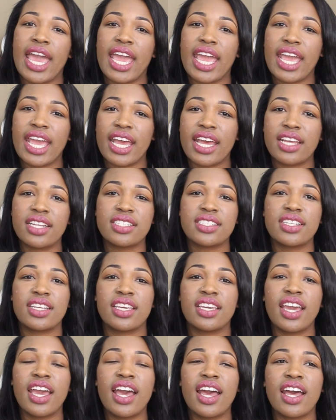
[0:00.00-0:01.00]
And
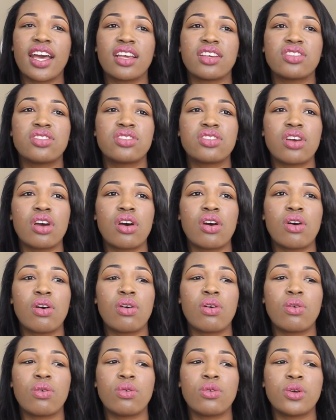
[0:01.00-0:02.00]
yeah,
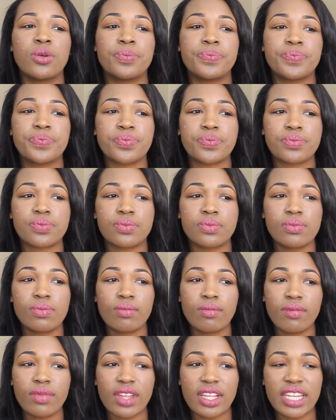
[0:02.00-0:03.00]
so
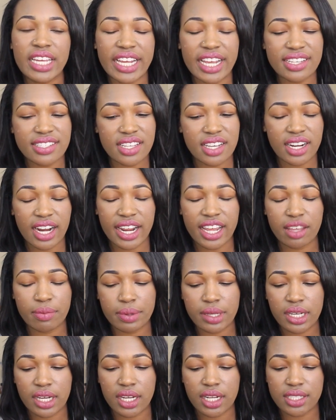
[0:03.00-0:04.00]
like I said, I have
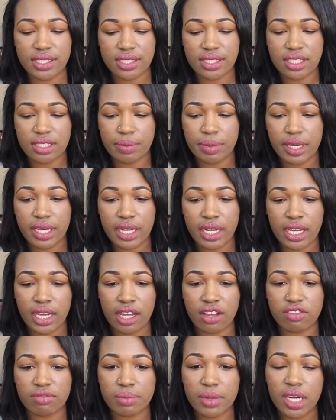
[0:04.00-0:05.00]
been gone since the beginning
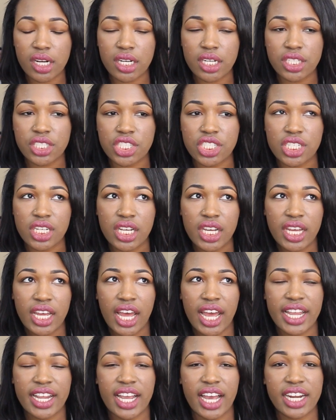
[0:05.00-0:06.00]
of March.
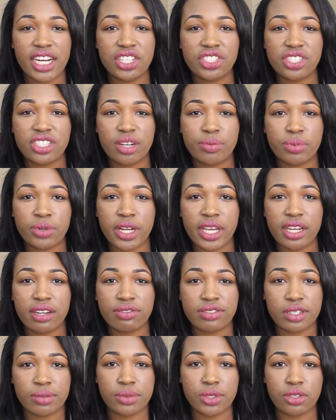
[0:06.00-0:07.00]
I kind of took a break
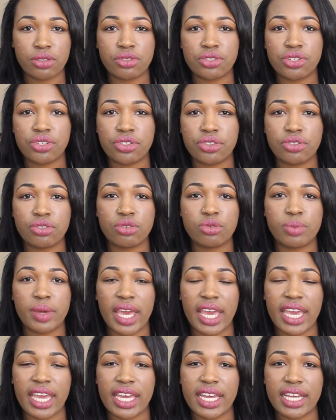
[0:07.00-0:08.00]
from YouTube
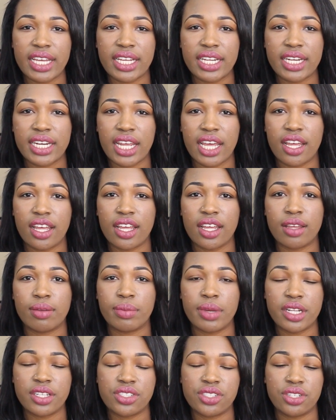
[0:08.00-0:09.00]
and
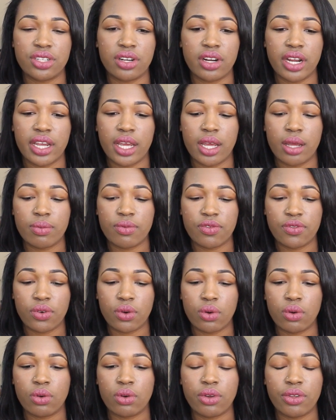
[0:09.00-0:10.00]
um, Instagram
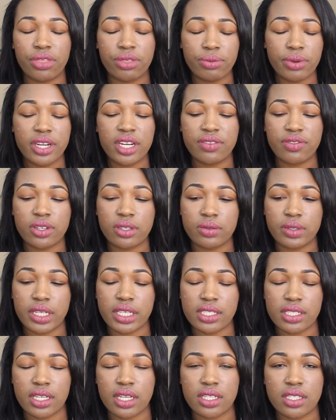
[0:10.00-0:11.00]
for three different
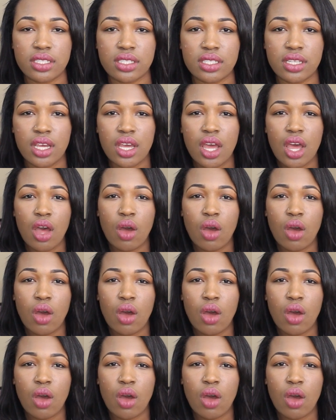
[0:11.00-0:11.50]
reasons.